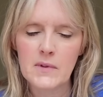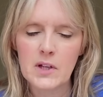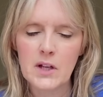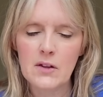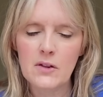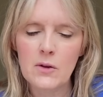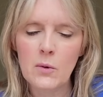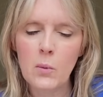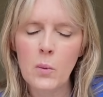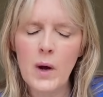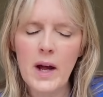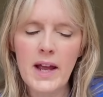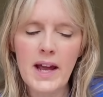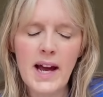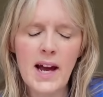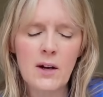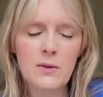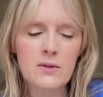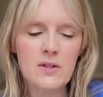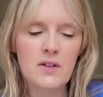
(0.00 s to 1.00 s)
the way
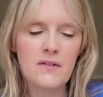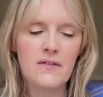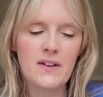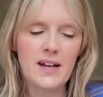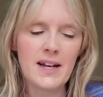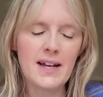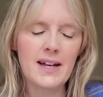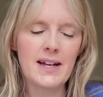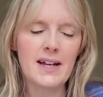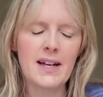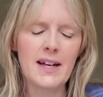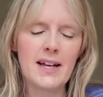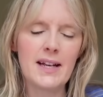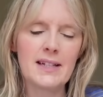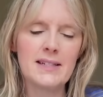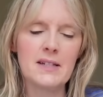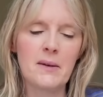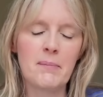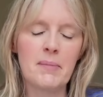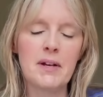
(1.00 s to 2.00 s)
out of it is
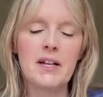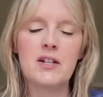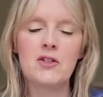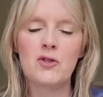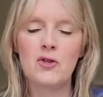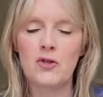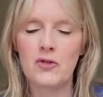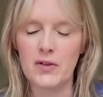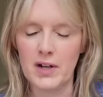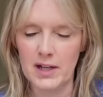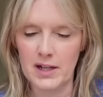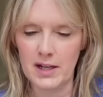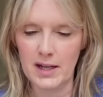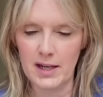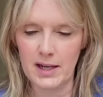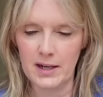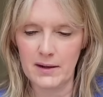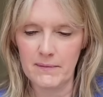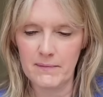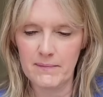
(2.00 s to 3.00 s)
a bit
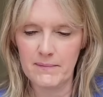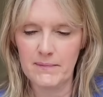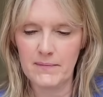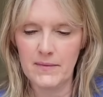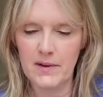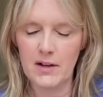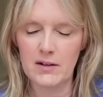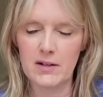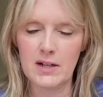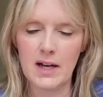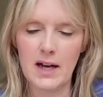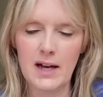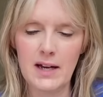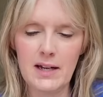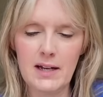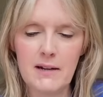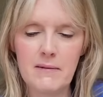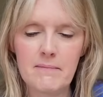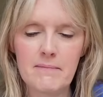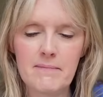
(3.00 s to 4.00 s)
tricky, okay?